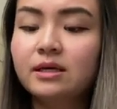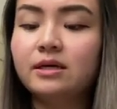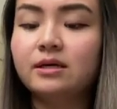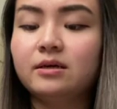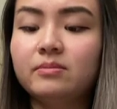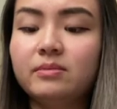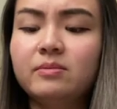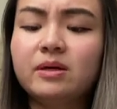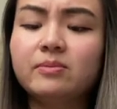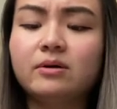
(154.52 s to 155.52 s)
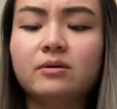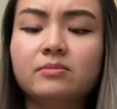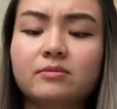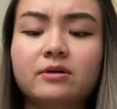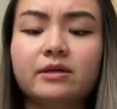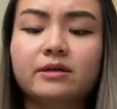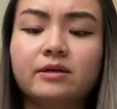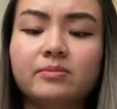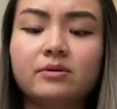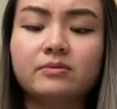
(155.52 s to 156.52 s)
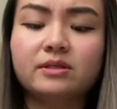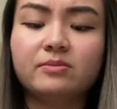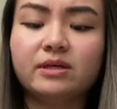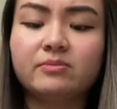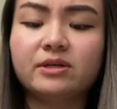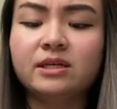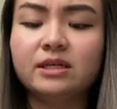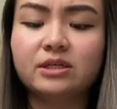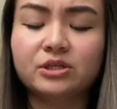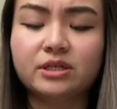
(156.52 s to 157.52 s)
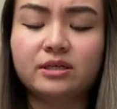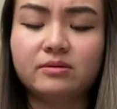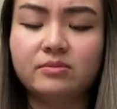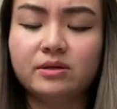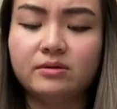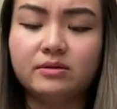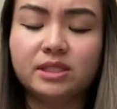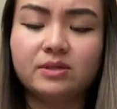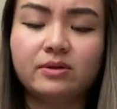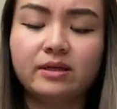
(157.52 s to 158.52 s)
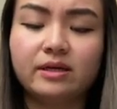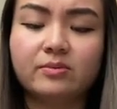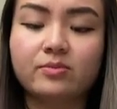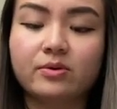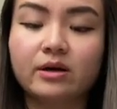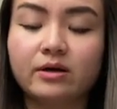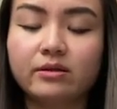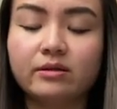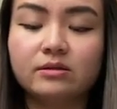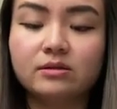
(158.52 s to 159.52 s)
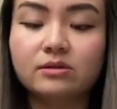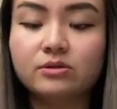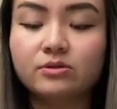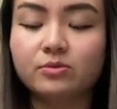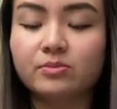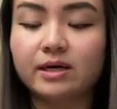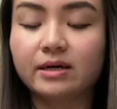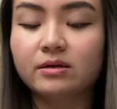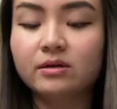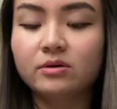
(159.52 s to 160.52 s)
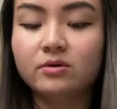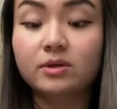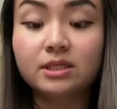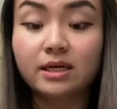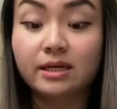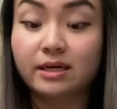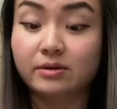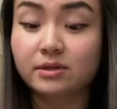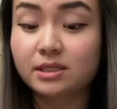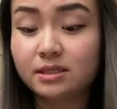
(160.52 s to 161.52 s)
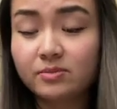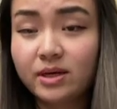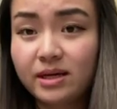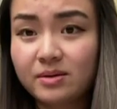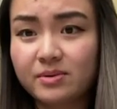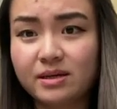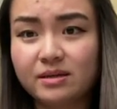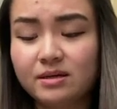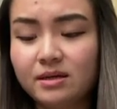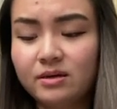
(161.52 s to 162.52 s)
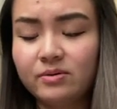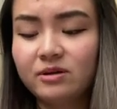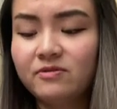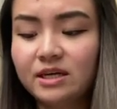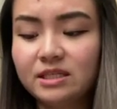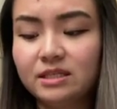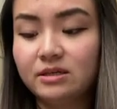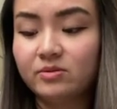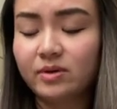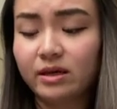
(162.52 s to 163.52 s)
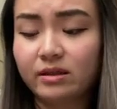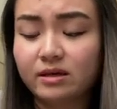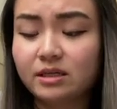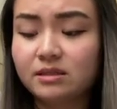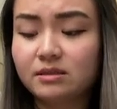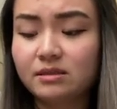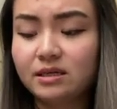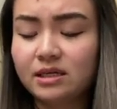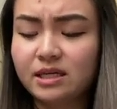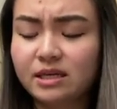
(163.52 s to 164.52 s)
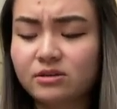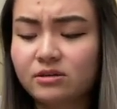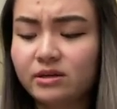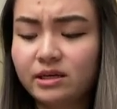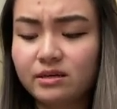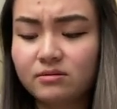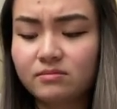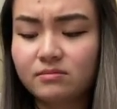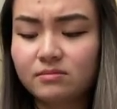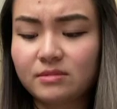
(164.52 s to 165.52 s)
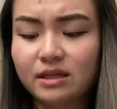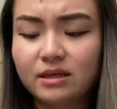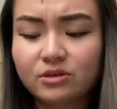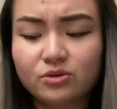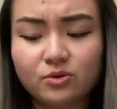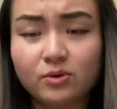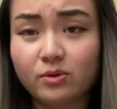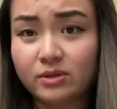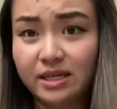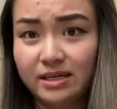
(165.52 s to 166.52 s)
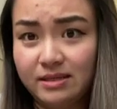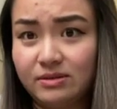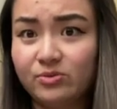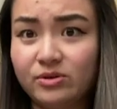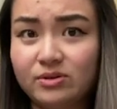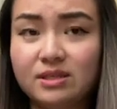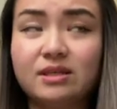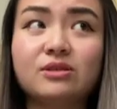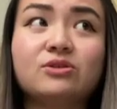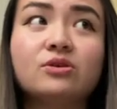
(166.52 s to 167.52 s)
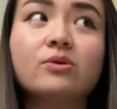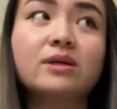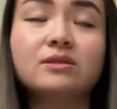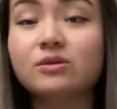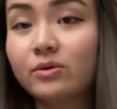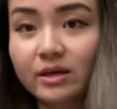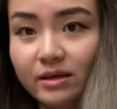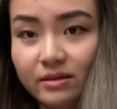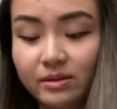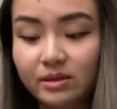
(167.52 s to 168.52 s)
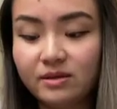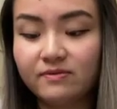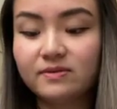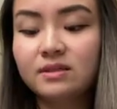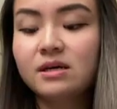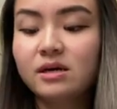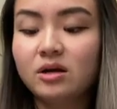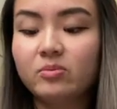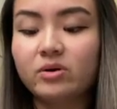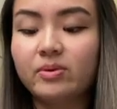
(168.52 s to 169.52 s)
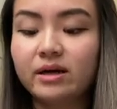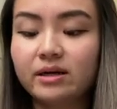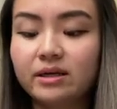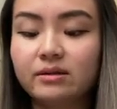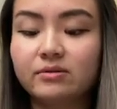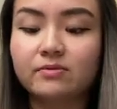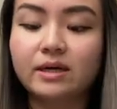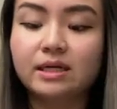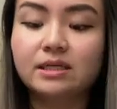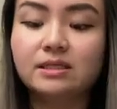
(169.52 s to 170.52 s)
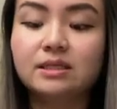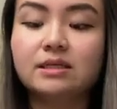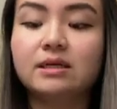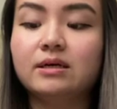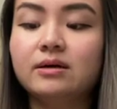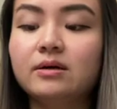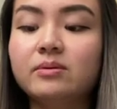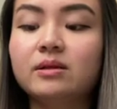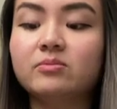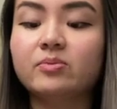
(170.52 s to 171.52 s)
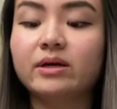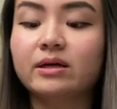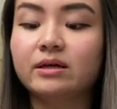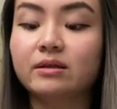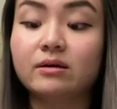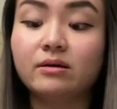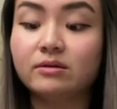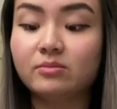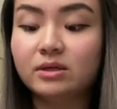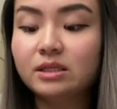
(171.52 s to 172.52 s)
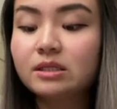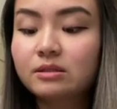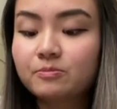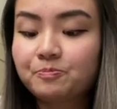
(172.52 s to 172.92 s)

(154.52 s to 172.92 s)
And my mom growing up always made pretty intricate meals with like broth and soup that would take hours to make, but whenever I see her make this, it takes her like, I think 2 whole days almost, like soaking the leaves, preparing the rice, and then preparing the condiments.